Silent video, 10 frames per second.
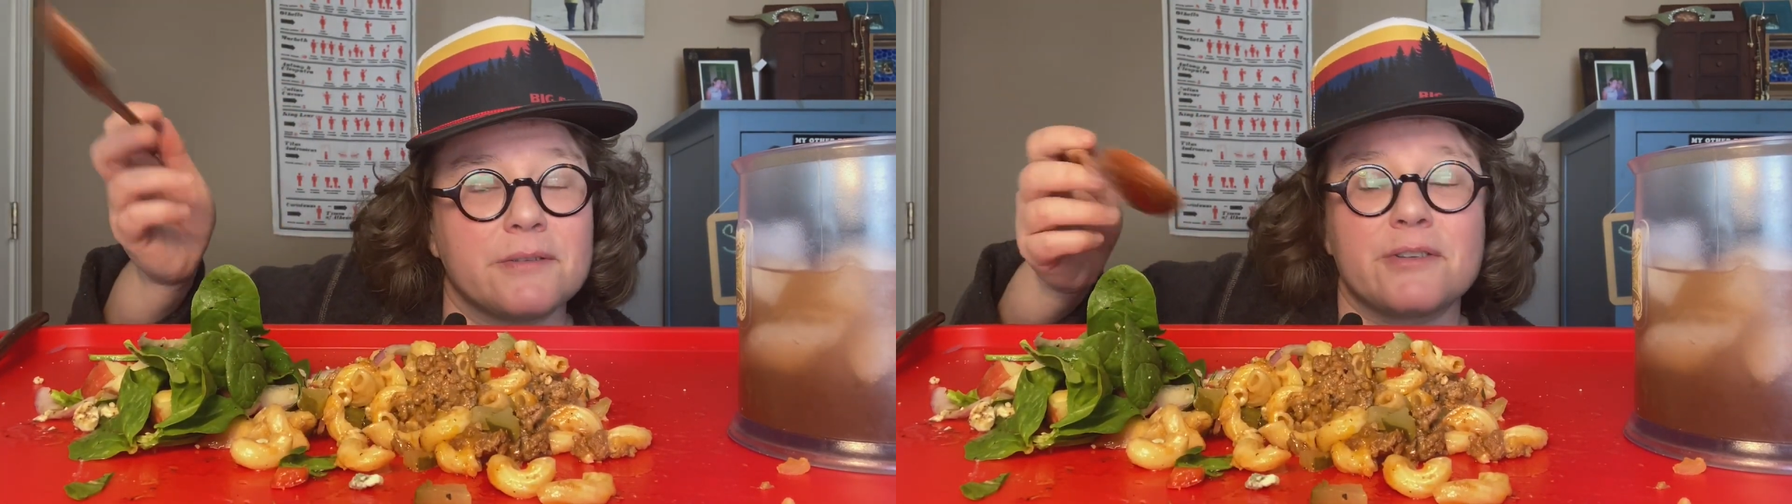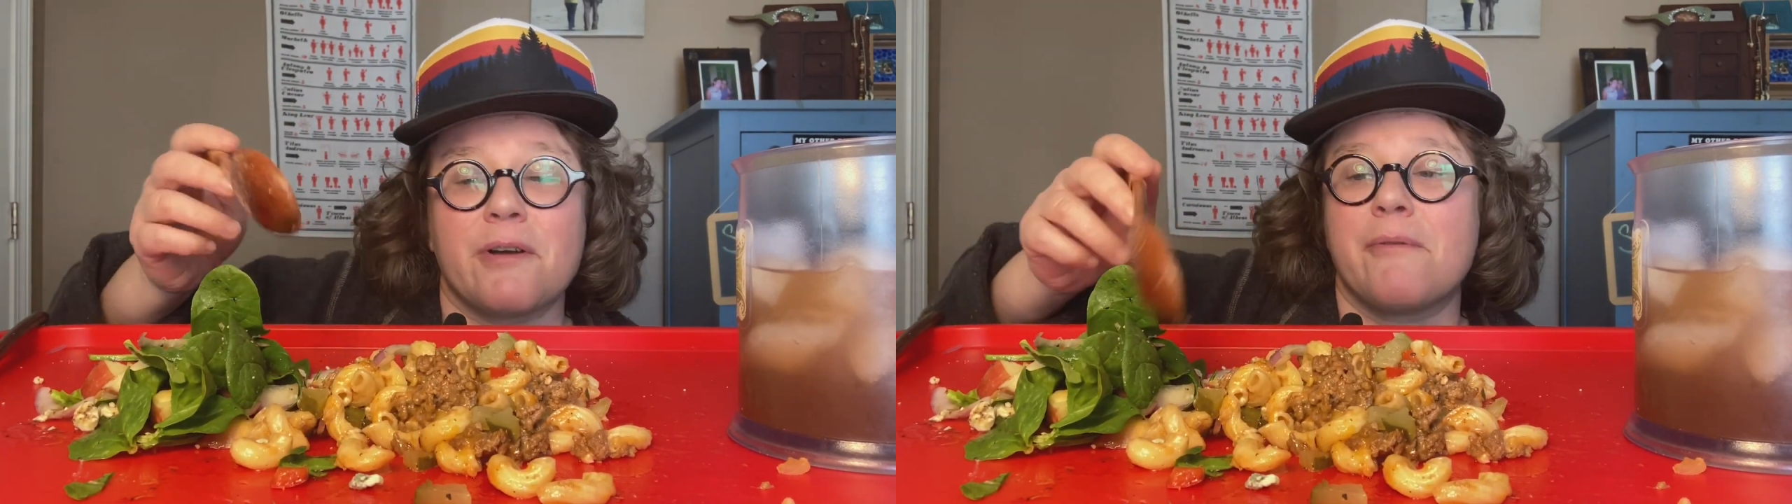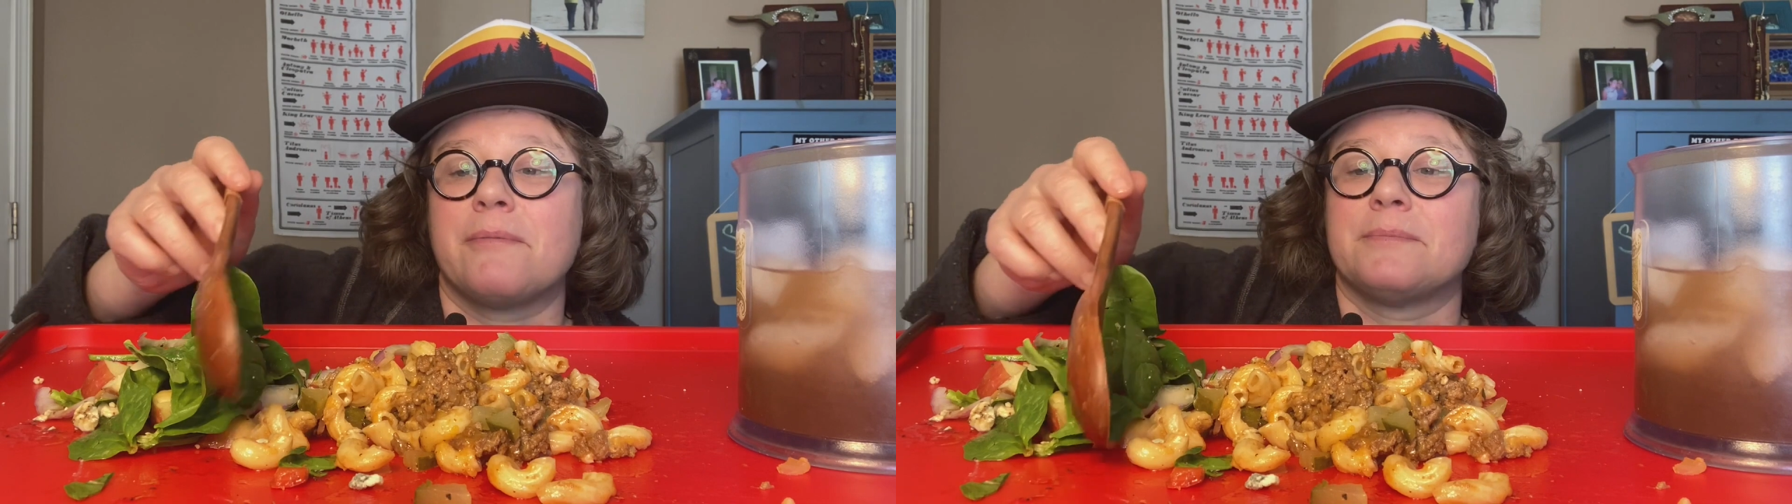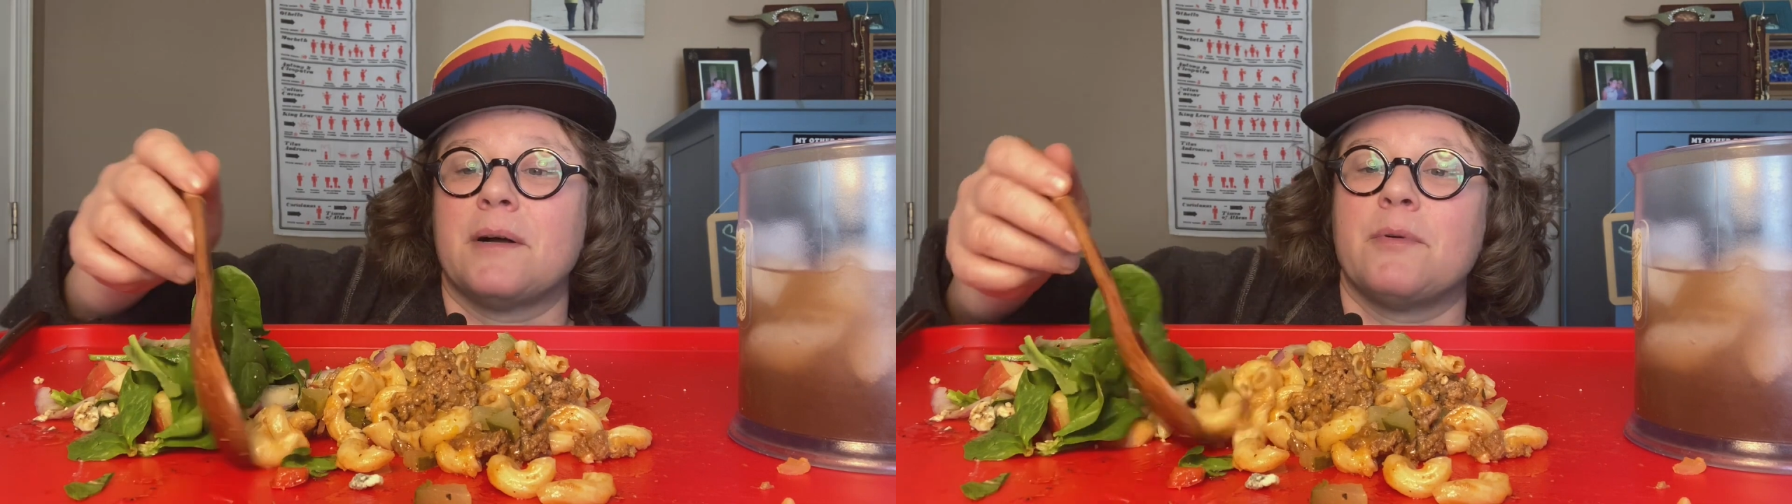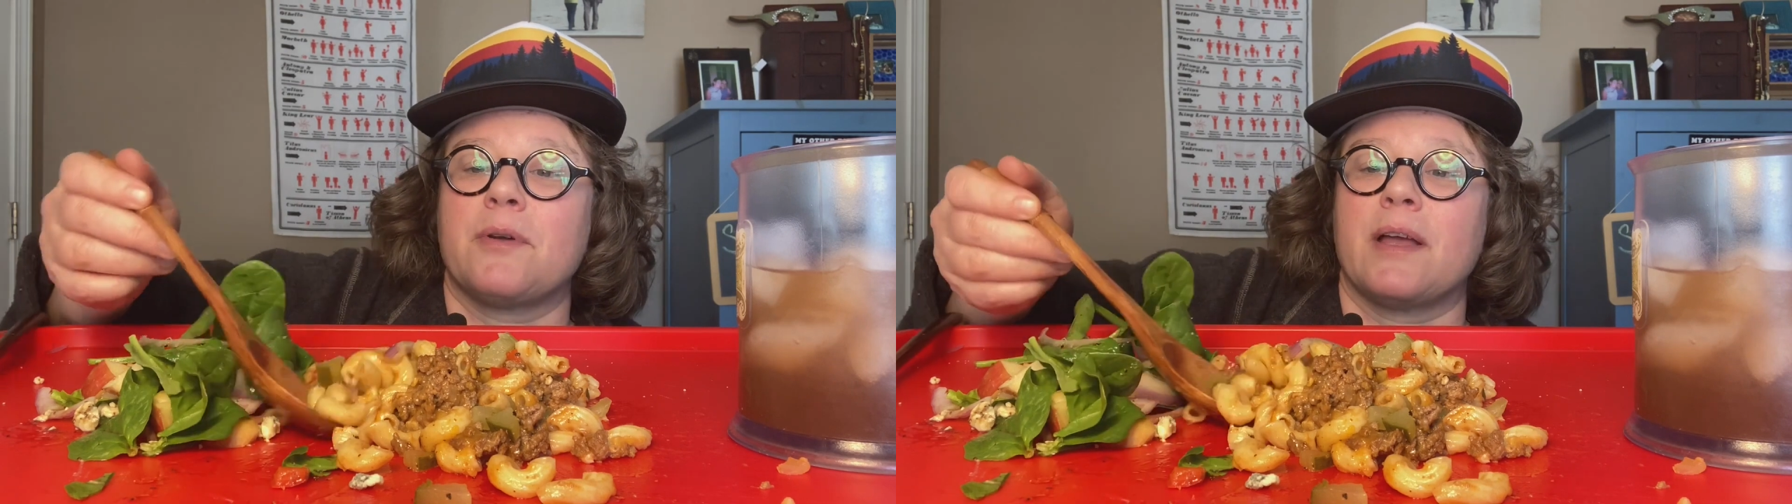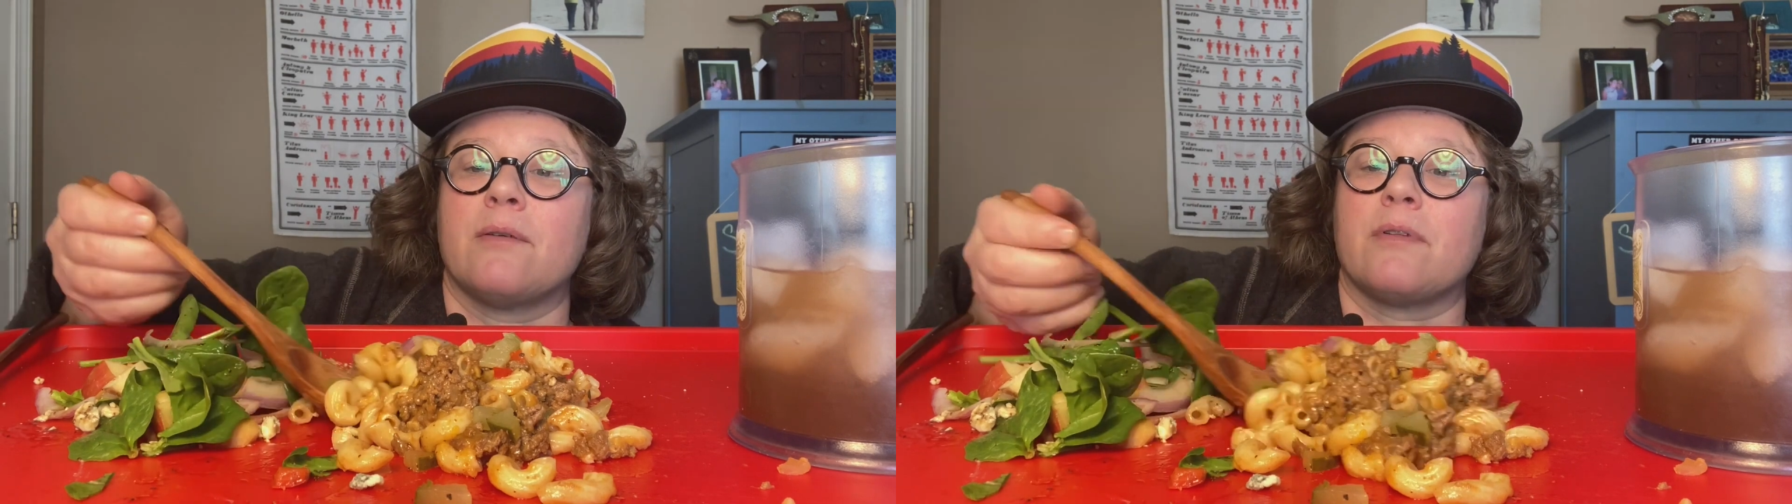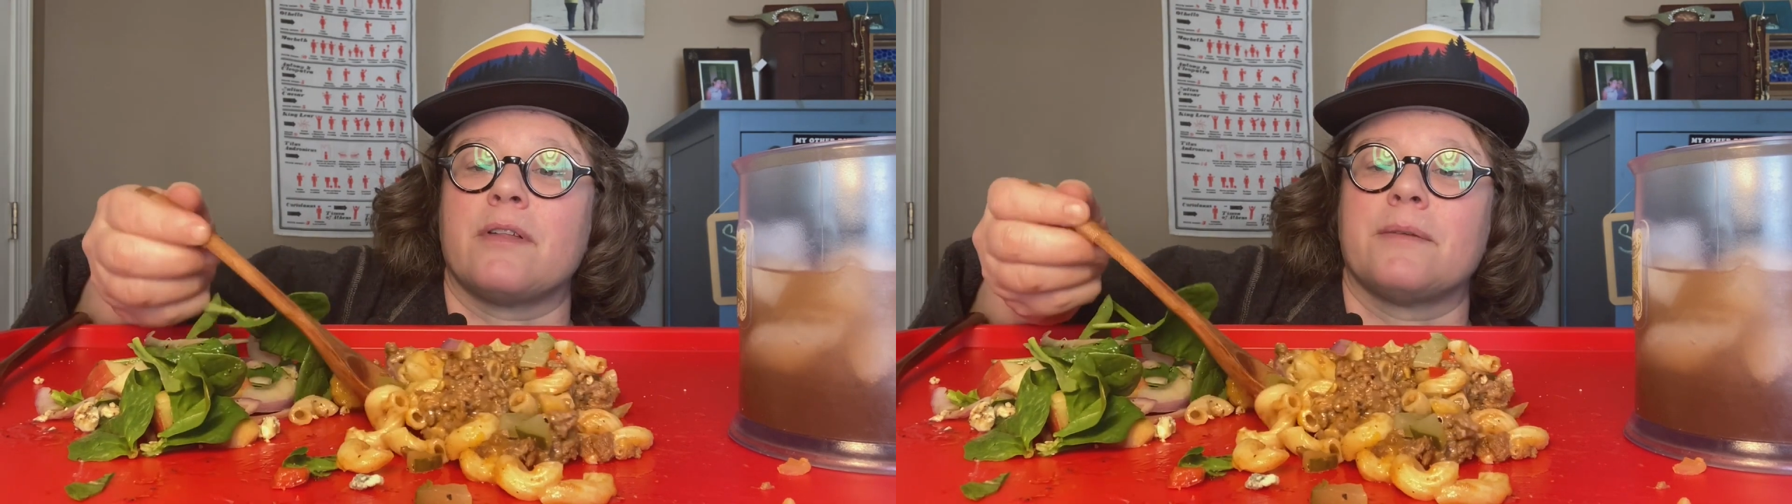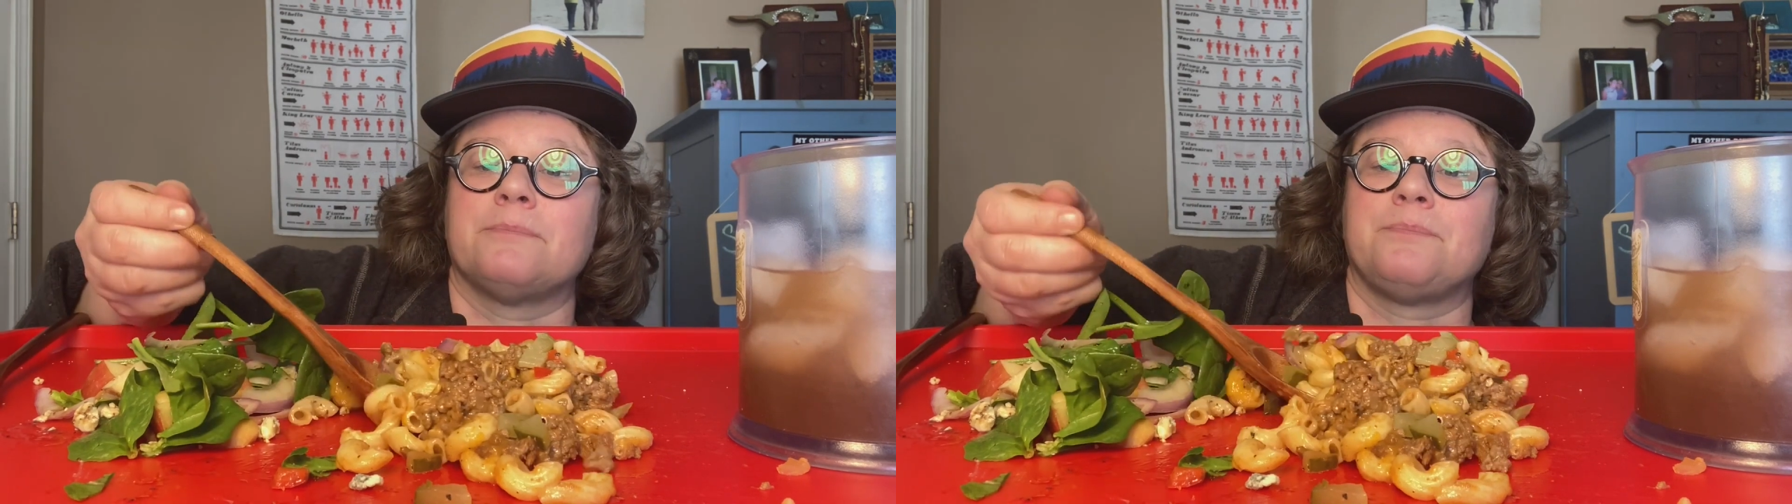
so I'm okay with it.